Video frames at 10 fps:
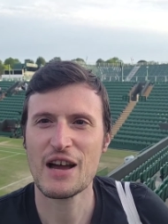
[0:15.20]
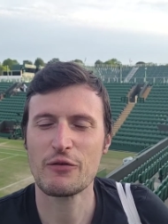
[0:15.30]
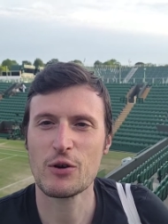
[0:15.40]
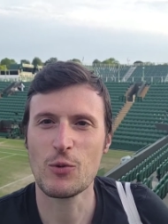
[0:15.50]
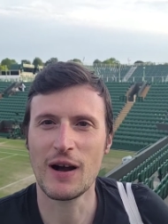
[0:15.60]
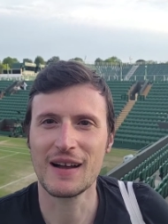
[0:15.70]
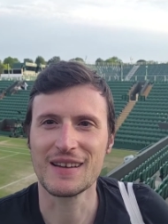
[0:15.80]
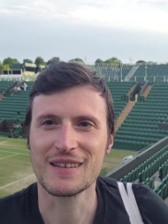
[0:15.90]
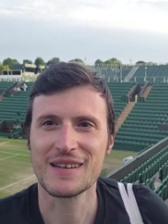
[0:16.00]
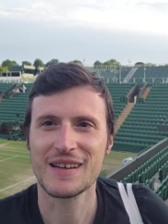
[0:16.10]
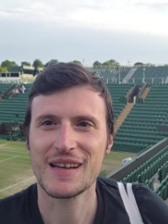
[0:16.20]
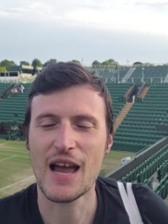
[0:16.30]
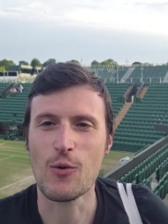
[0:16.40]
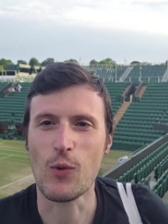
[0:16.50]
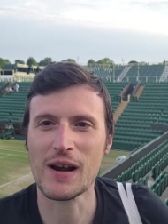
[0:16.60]
everyone
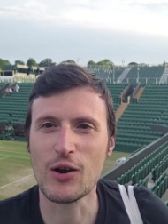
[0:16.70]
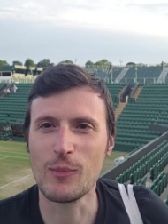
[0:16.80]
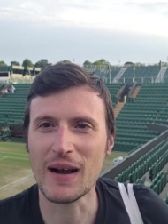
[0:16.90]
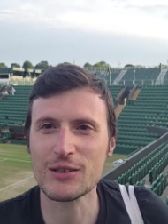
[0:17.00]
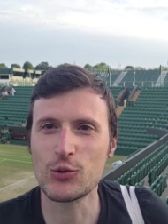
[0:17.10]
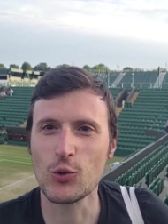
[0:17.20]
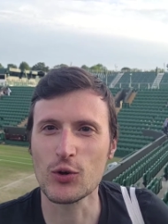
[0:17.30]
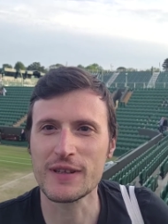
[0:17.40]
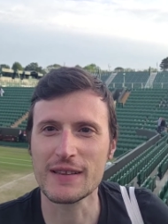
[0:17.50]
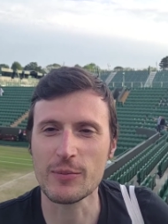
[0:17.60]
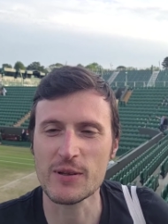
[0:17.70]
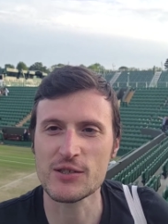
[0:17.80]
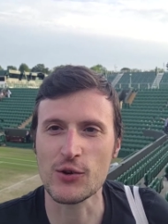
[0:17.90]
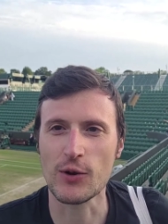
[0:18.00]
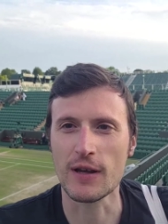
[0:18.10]
and welcome back to Tanta
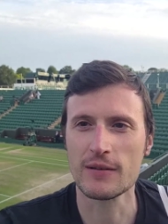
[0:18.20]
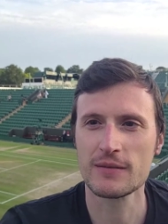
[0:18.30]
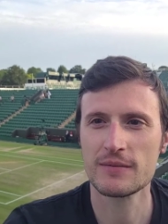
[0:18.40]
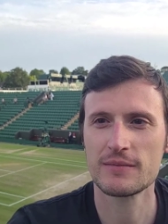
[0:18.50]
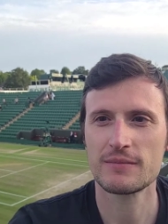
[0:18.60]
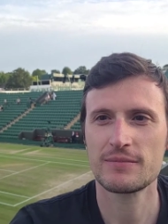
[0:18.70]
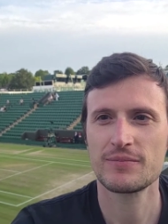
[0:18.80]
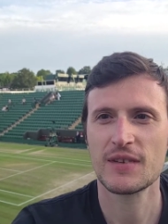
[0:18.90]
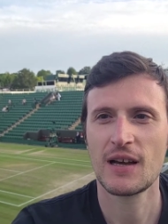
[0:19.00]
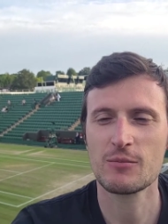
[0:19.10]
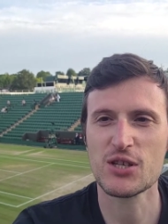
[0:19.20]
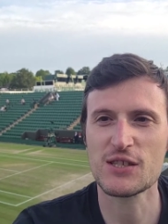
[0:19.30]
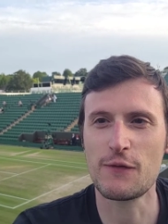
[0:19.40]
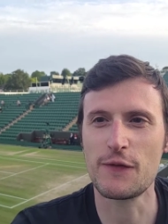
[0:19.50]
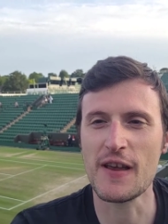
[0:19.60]
Passione. I'm
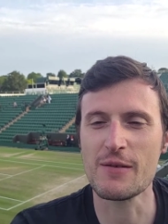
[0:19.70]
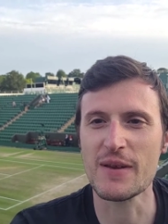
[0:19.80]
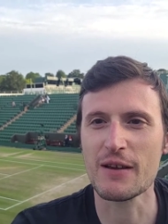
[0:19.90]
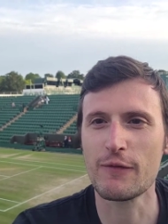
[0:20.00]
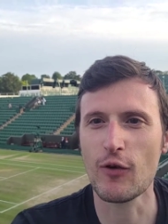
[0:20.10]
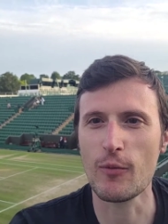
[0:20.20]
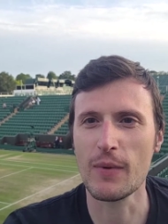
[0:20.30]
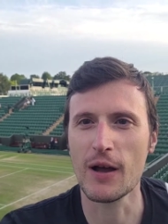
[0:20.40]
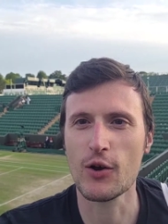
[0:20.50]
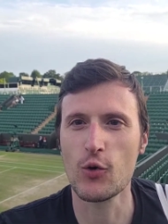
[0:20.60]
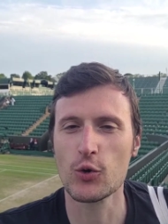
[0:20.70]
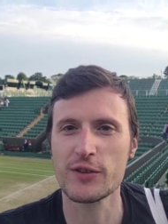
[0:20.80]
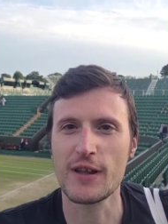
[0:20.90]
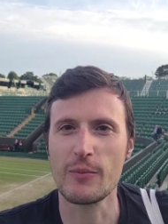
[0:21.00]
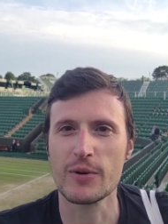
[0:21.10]
just filming from uh,
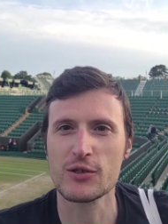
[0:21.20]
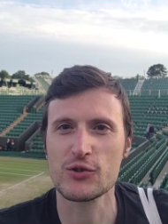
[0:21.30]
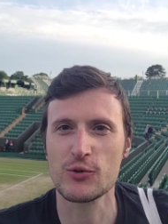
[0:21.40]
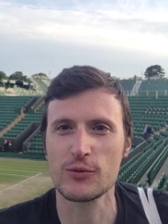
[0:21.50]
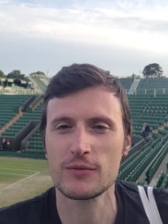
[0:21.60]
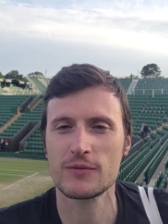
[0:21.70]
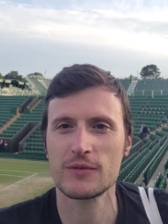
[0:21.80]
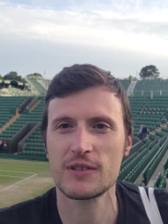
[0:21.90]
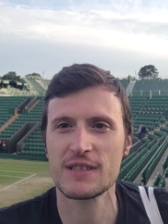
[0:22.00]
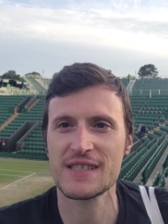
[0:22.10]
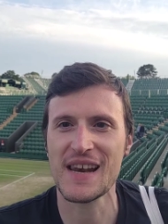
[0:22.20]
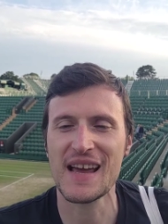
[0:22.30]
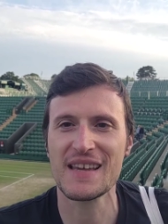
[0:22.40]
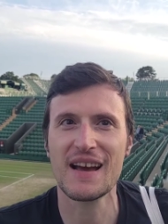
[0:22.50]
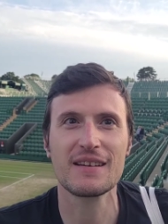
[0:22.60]
court number two. There is
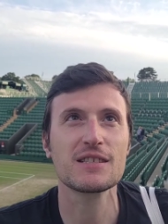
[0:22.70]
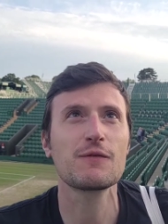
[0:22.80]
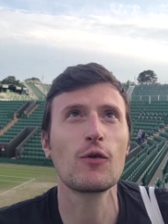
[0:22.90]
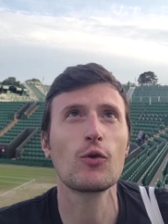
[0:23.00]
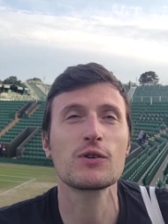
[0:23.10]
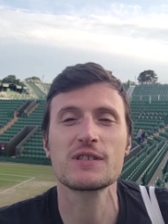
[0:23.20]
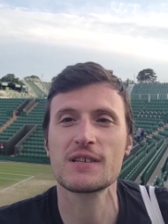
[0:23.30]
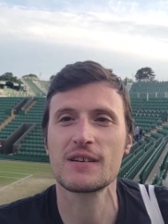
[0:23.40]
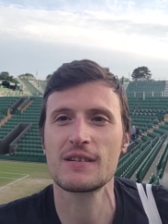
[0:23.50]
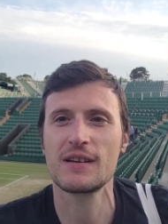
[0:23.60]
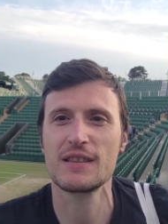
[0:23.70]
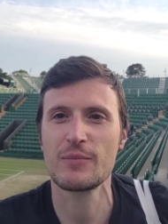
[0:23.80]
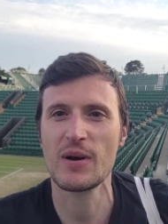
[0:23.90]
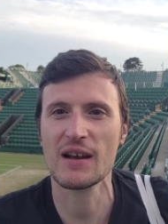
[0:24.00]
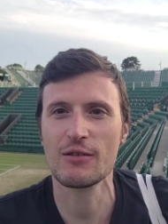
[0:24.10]
Liani's voice uh, in the
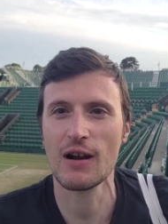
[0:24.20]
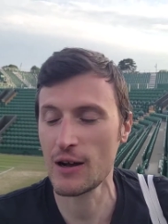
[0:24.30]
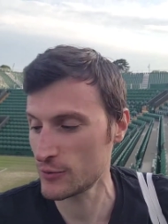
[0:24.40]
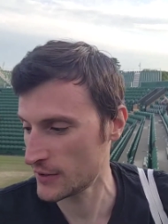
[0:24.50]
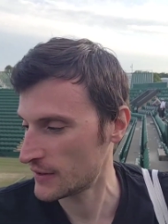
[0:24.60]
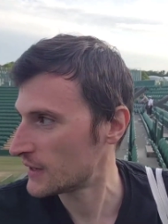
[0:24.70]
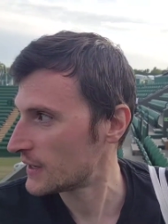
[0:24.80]
background.